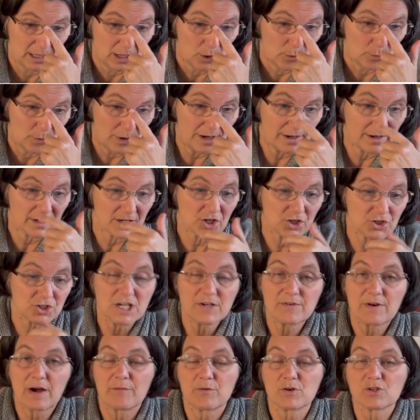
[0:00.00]
When
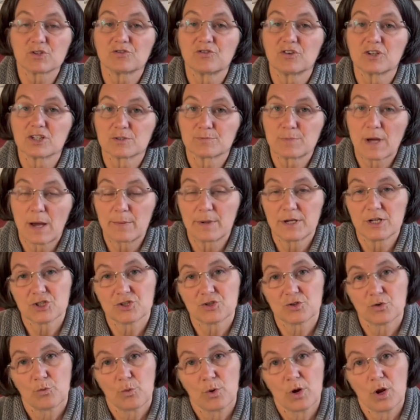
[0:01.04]
Chiva was first
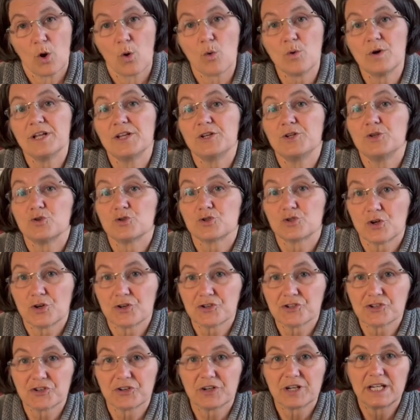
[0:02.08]
published, we only knew
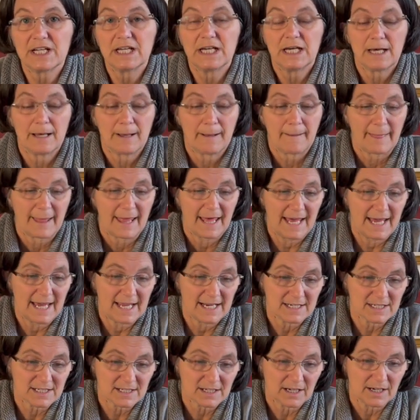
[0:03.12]
surgery,
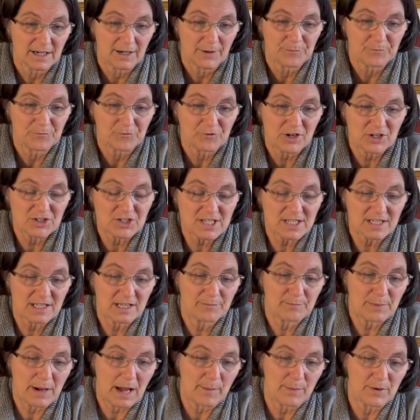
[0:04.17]
and um, Franceschi
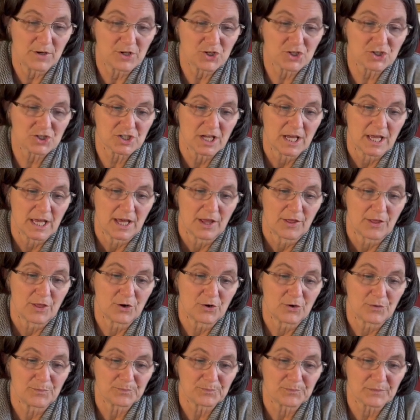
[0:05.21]
published
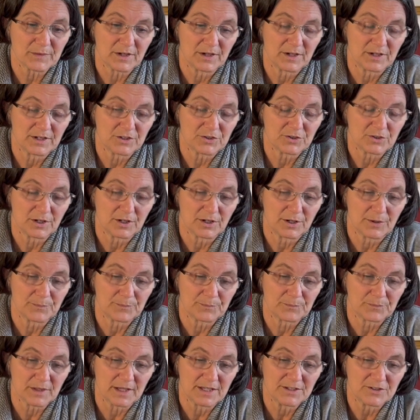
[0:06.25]
the uh,
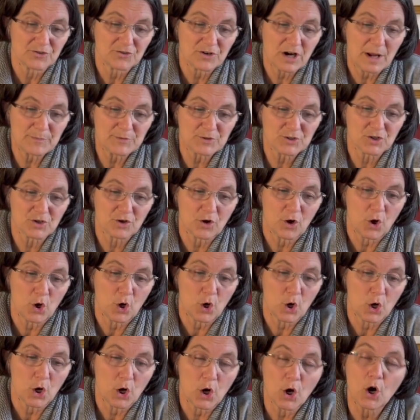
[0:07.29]
um, interruption
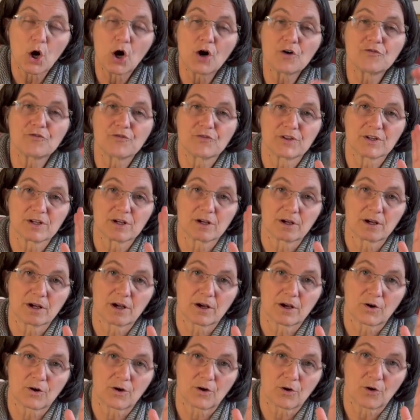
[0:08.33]
of the
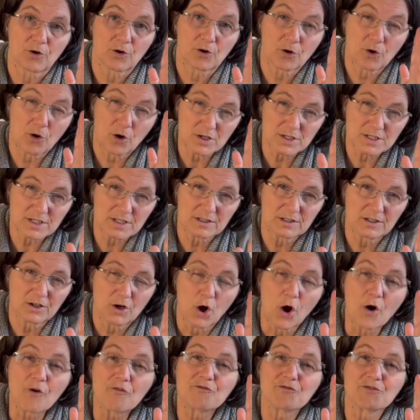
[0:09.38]
cross
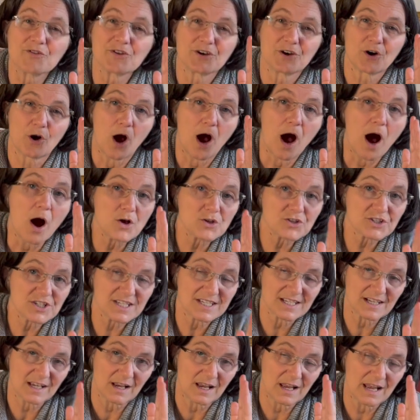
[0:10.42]
of the
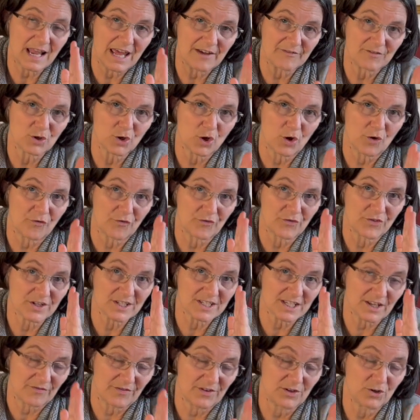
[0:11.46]
ostial level of the
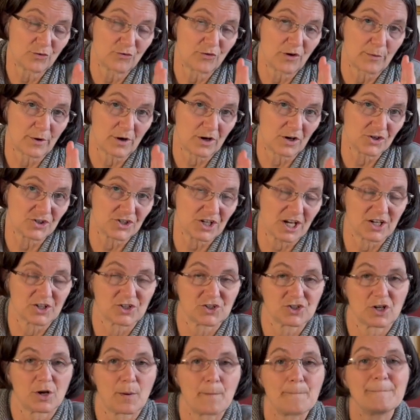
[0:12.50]
saphenofemoral
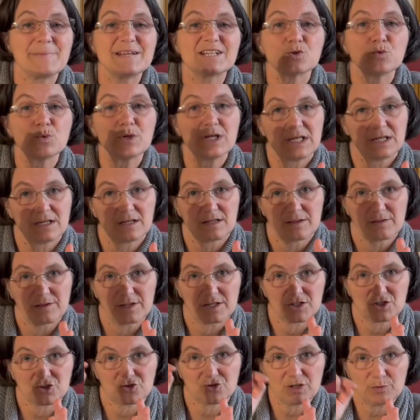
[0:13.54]
junction between the
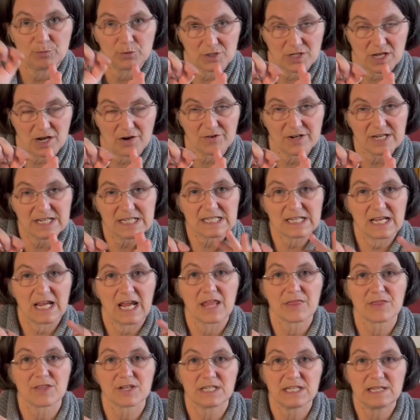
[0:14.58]
tributaries
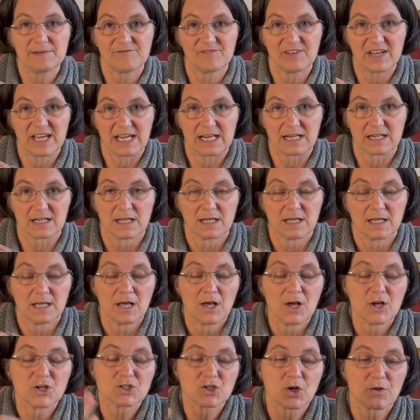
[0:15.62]
and the deep vein,
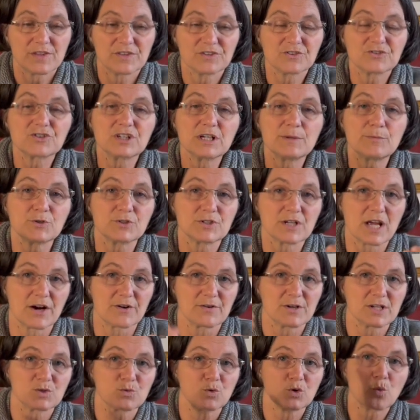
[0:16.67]
so that the
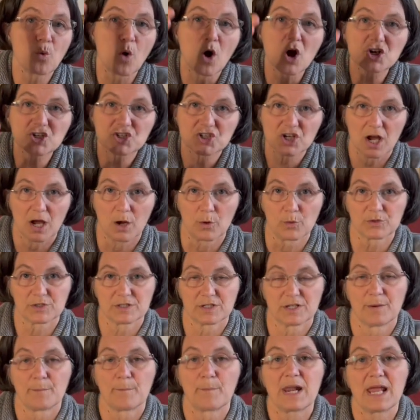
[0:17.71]
tributaries would wash out
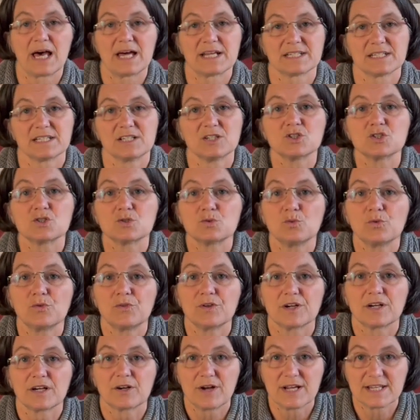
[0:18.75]
blood into the
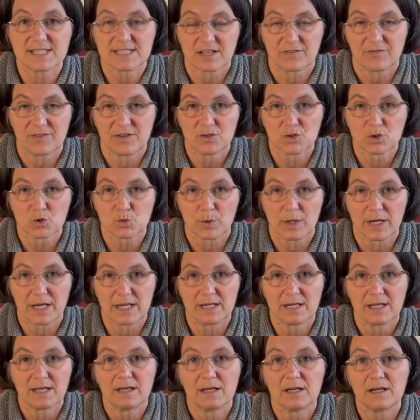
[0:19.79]
great saphenous
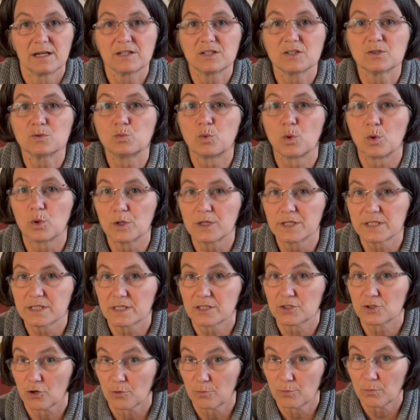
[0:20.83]
vein and avoid a
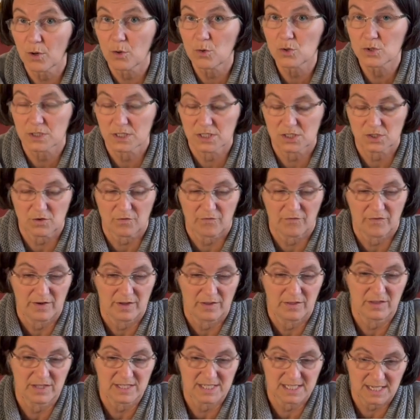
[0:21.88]
thrombosis of
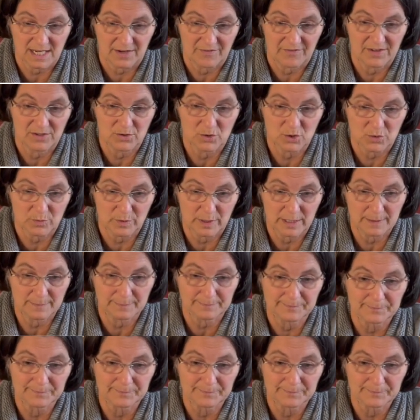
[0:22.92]
the saphenous vein.